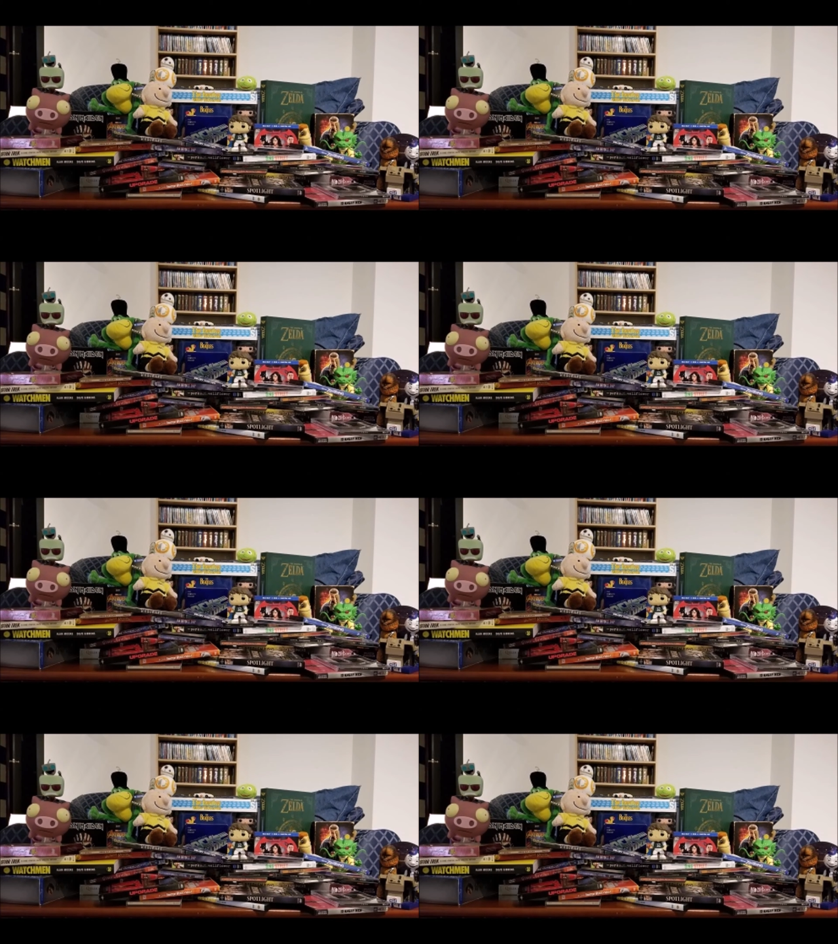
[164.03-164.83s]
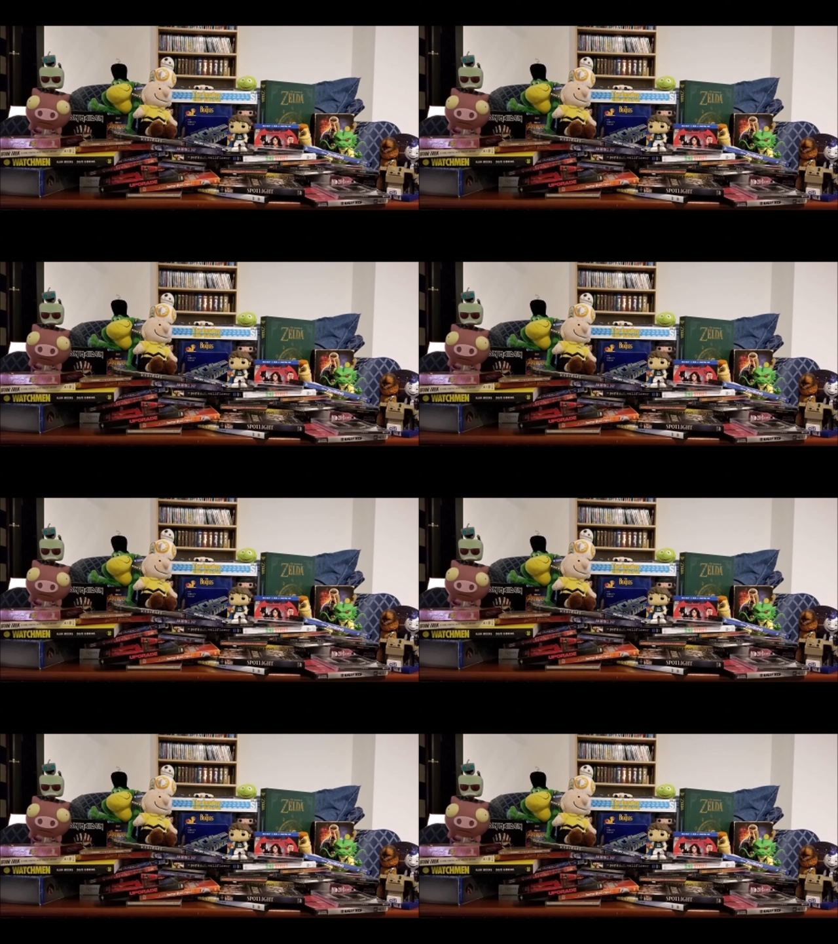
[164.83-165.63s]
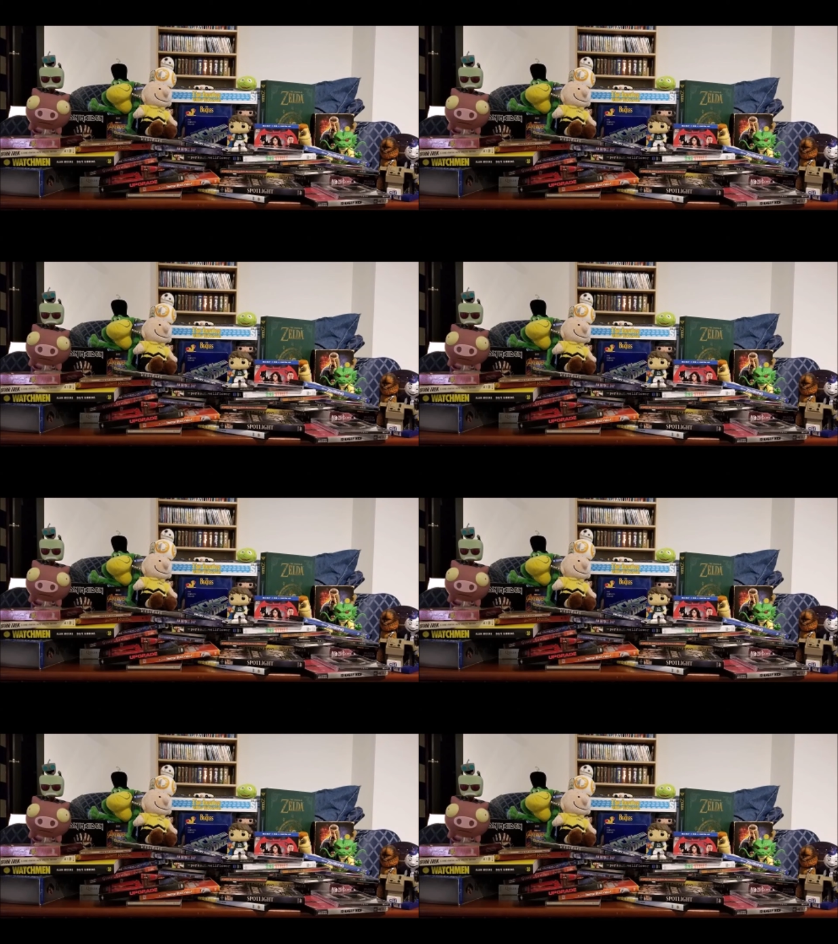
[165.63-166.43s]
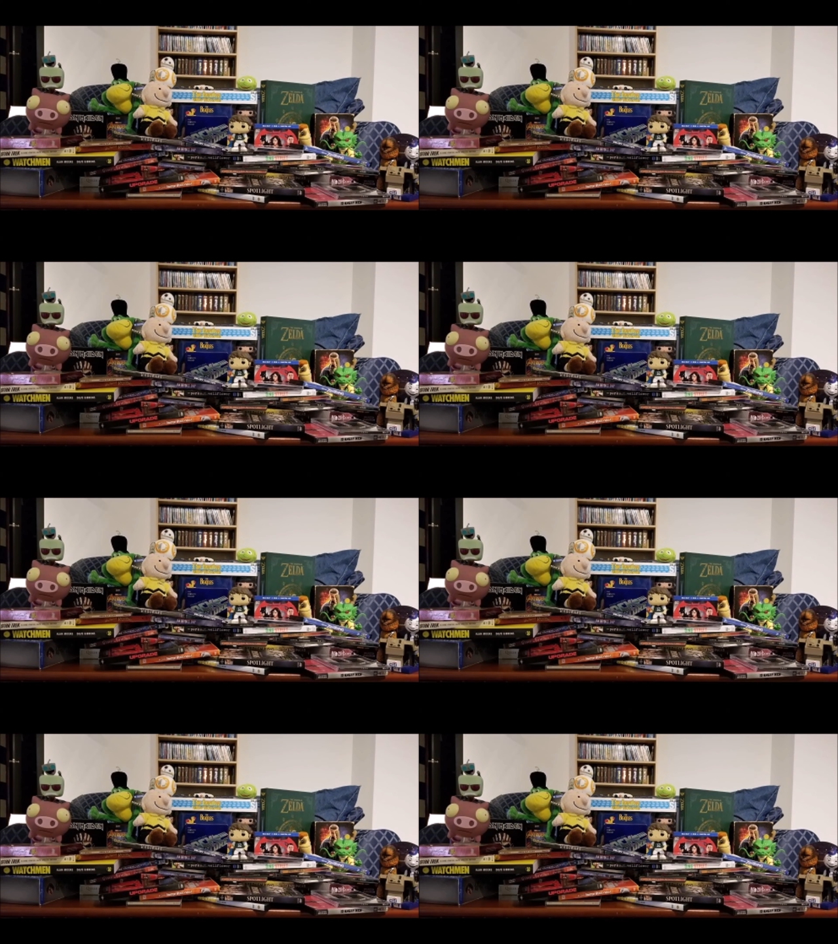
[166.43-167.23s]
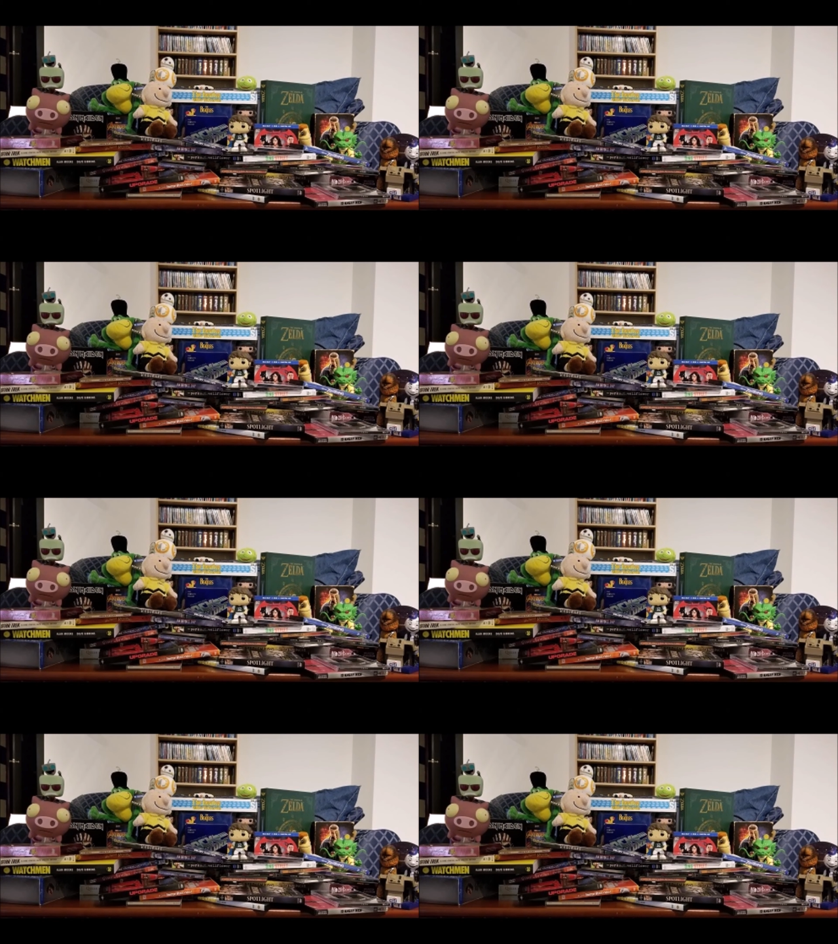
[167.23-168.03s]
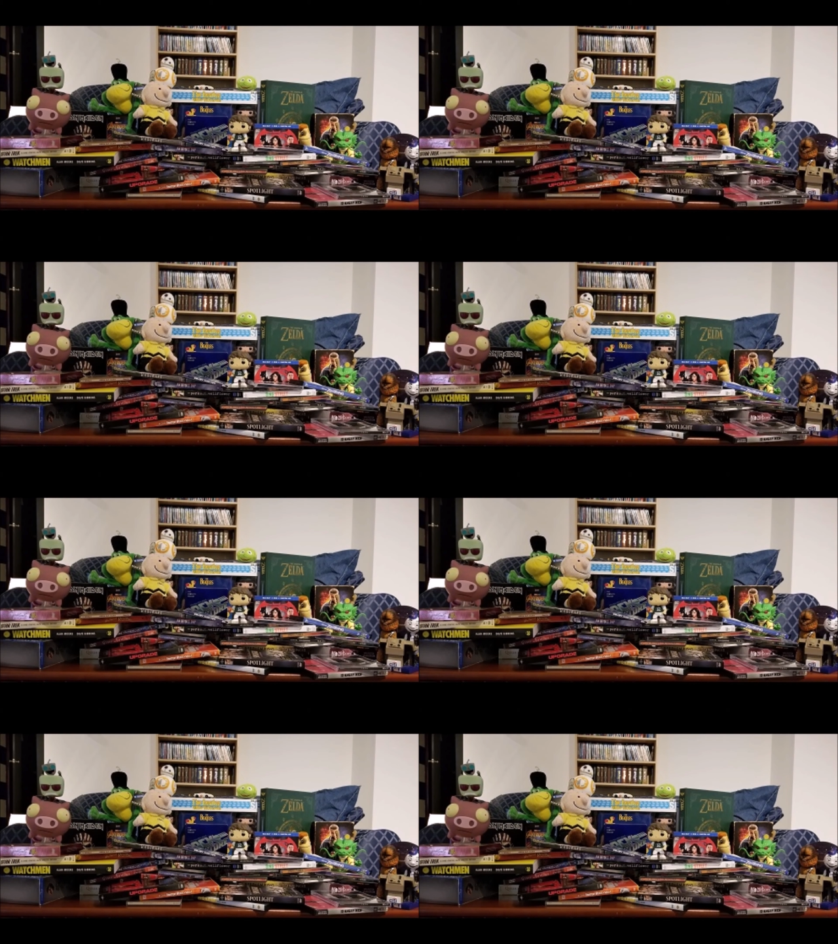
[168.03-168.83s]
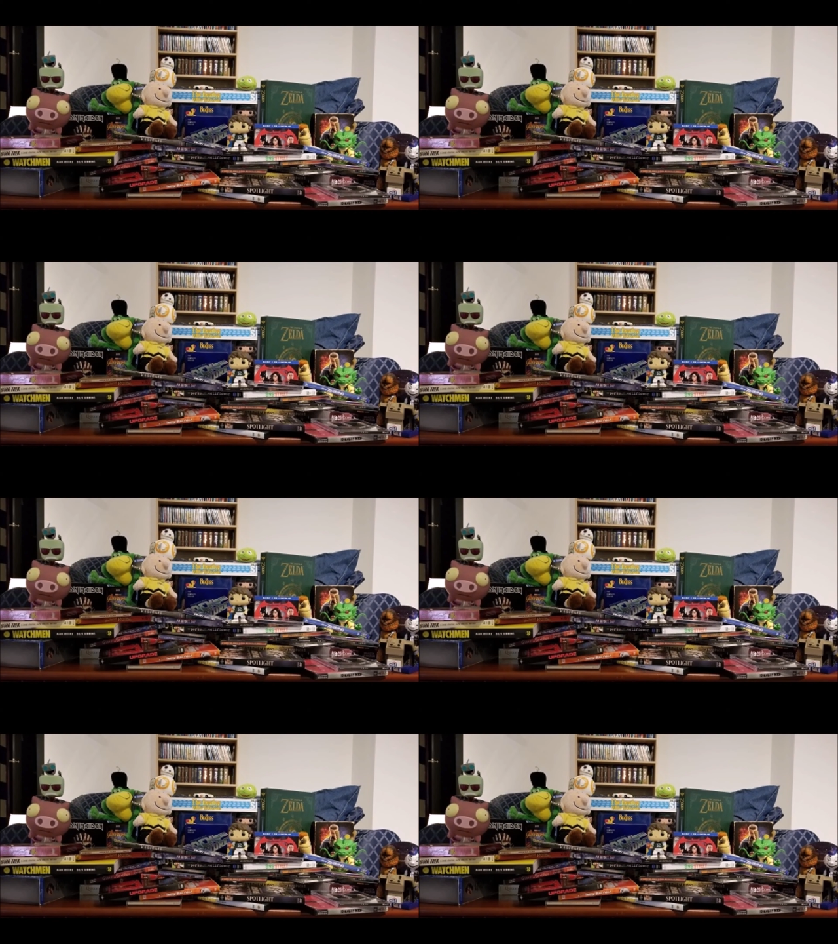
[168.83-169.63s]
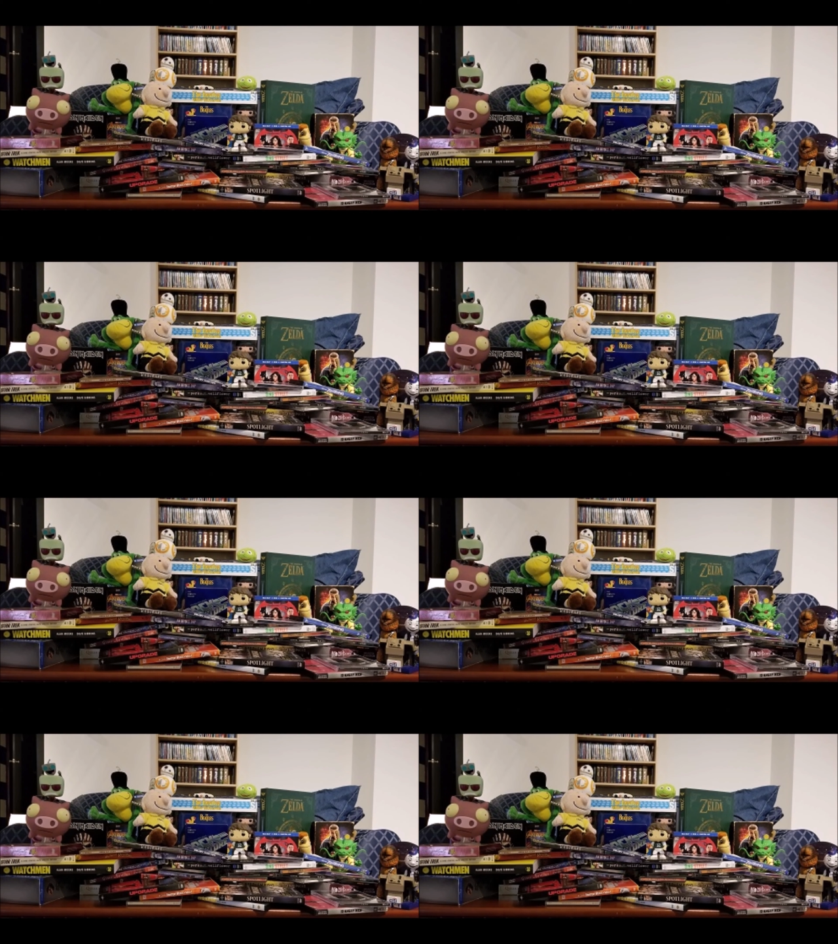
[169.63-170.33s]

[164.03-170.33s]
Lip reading: Nobody's mouth can be seen.